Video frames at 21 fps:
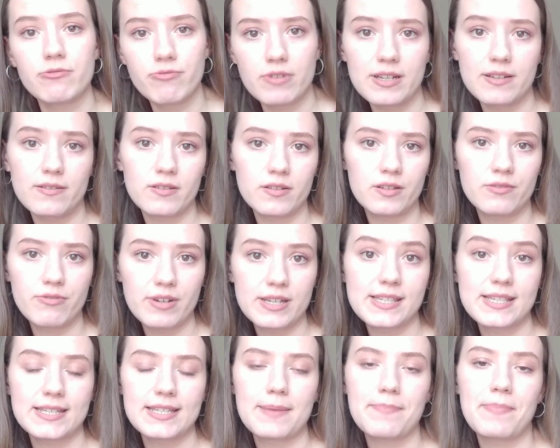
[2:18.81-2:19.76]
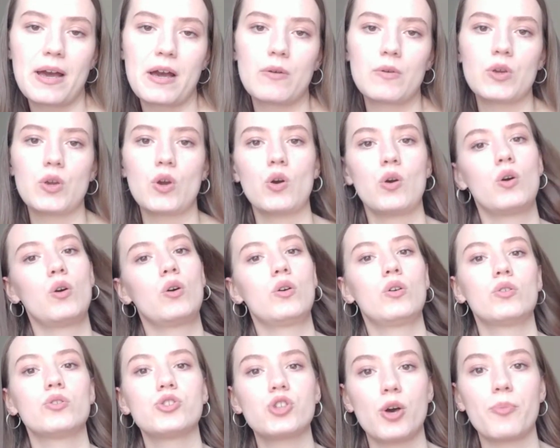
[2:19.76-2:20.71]
written about
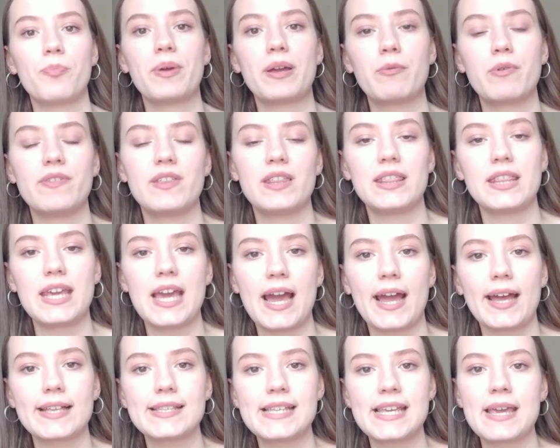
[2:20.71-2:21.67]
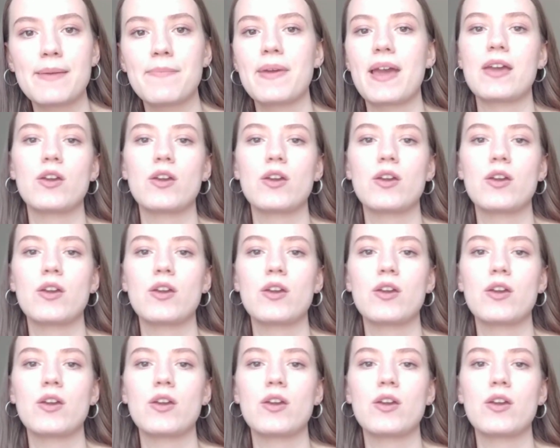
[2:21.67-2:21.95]
your topic within the academia,